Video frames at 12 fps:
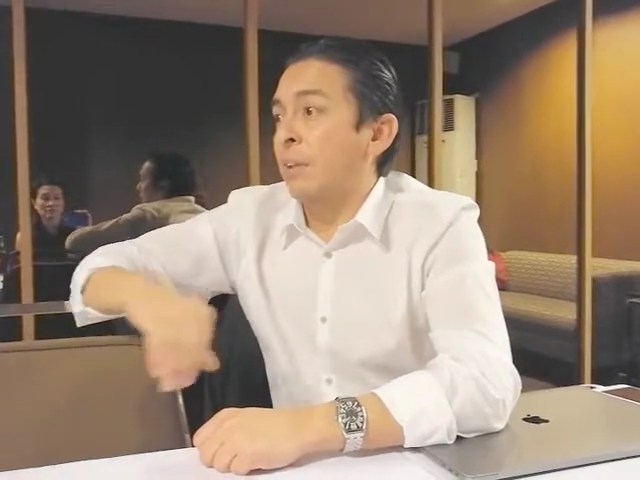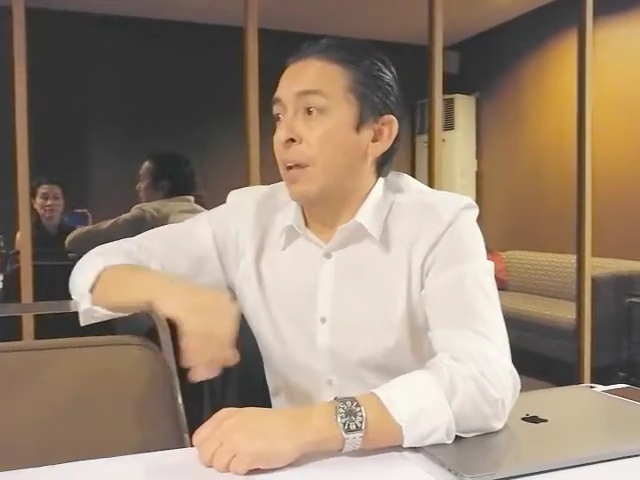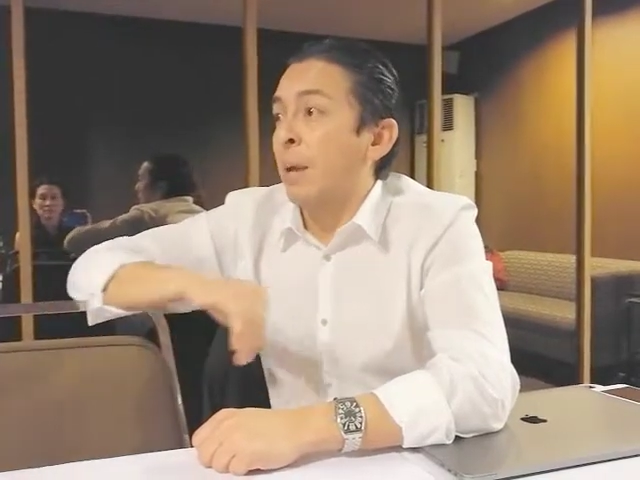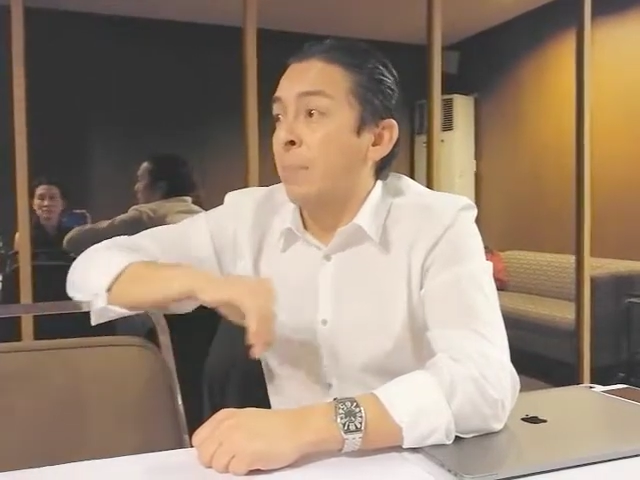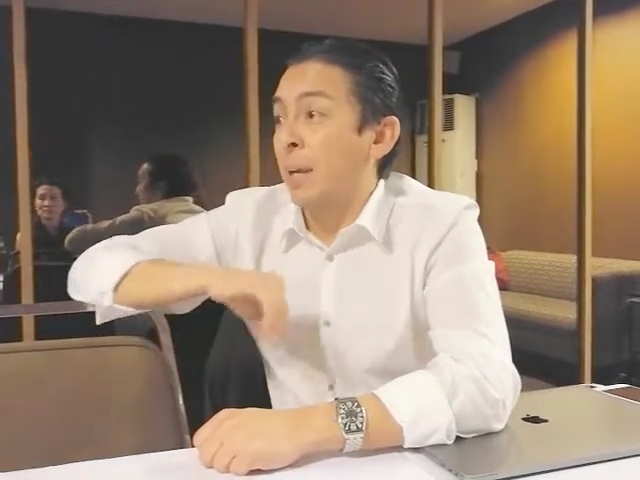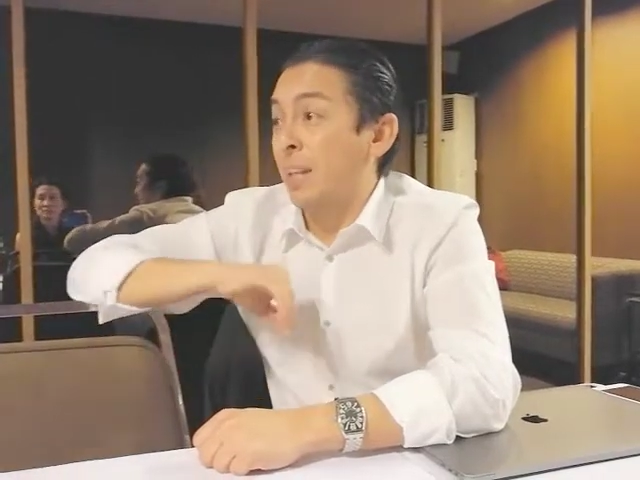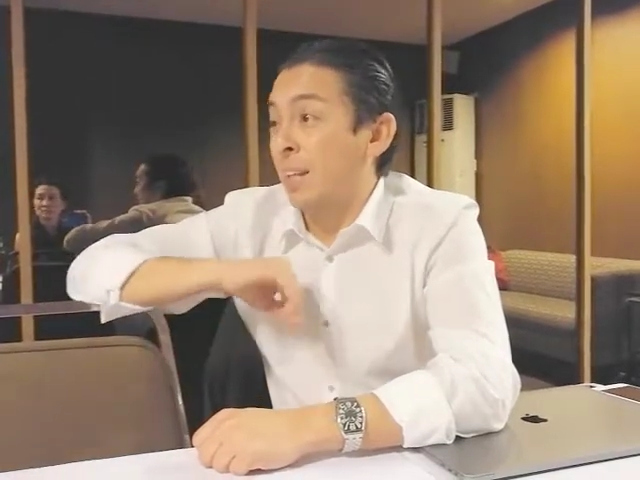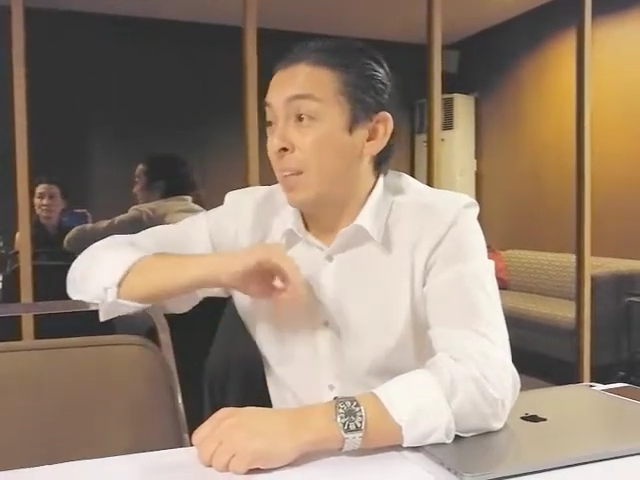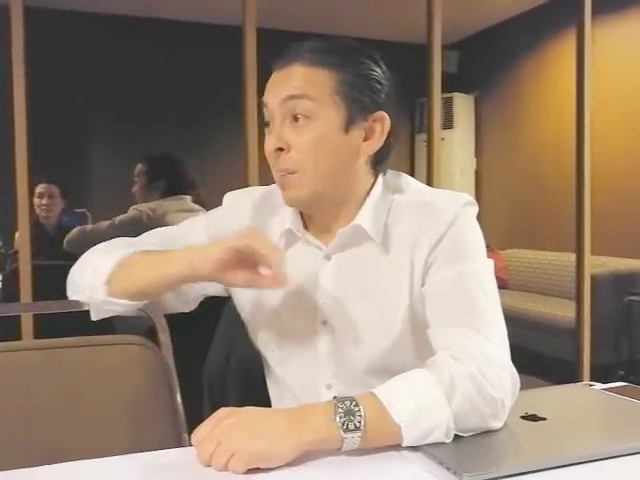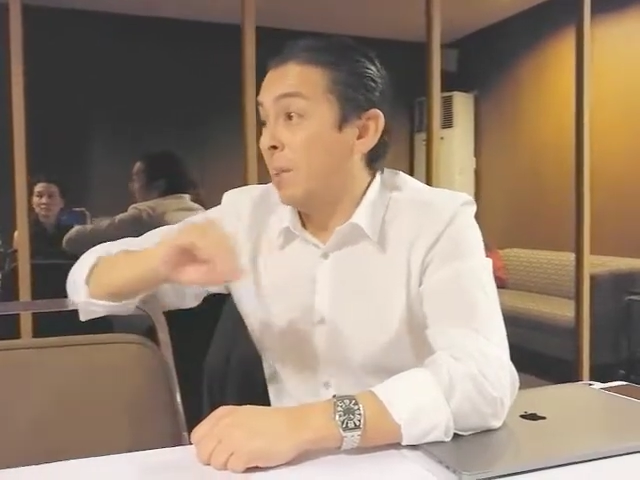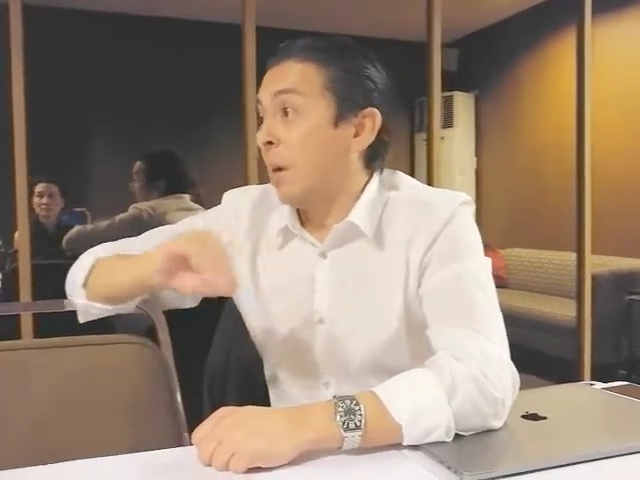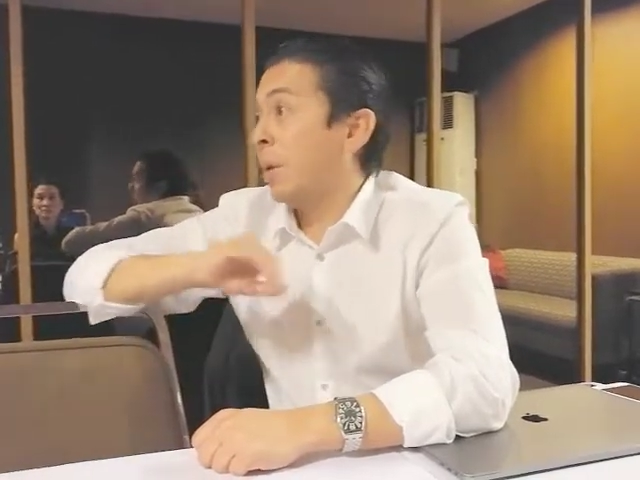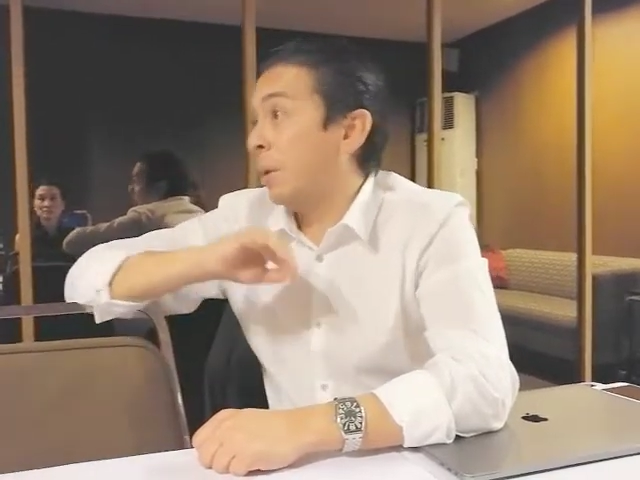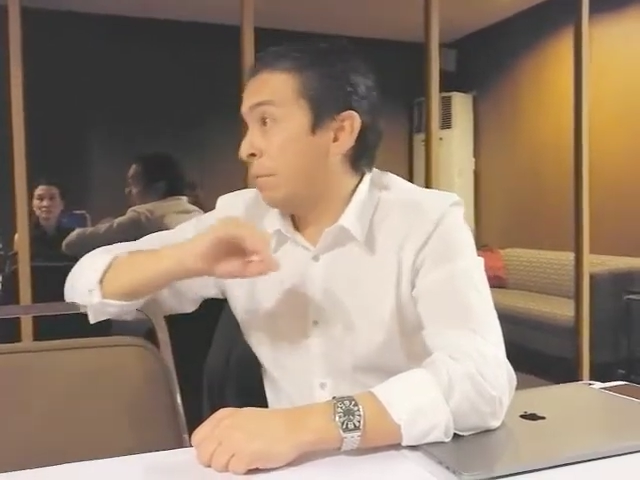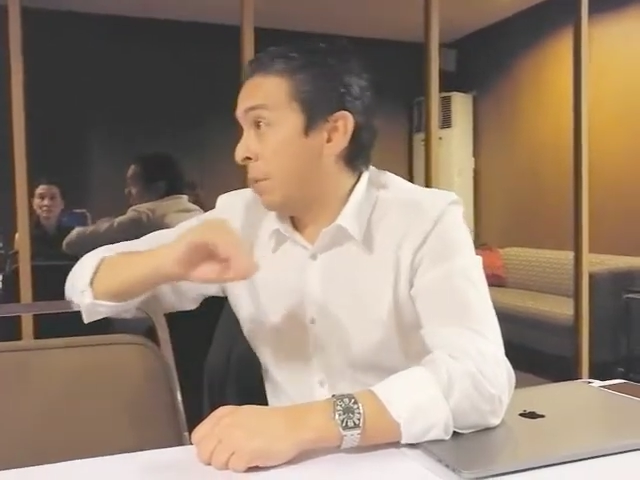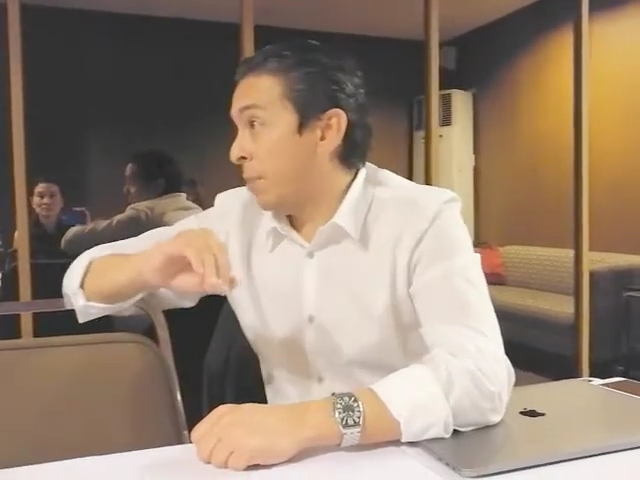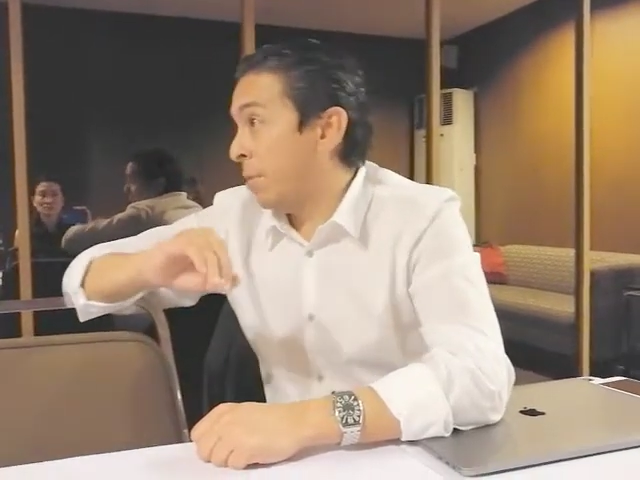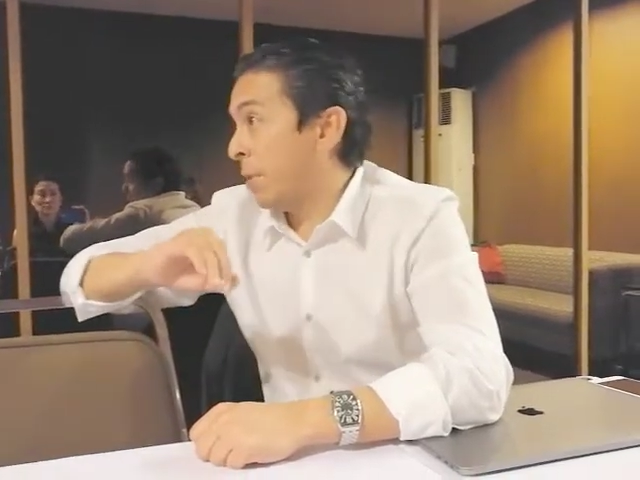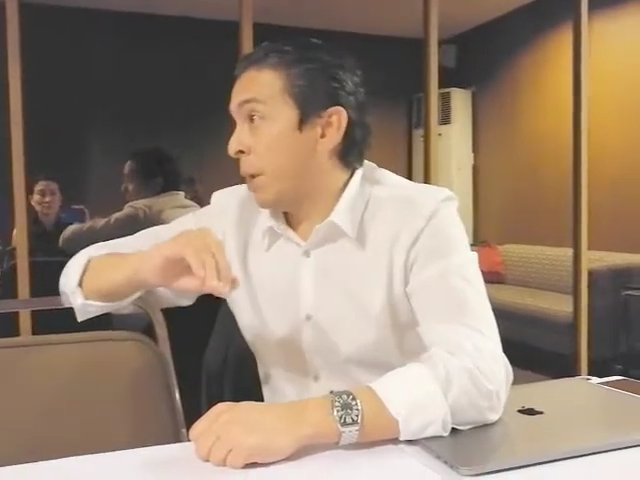to happen at the executive level.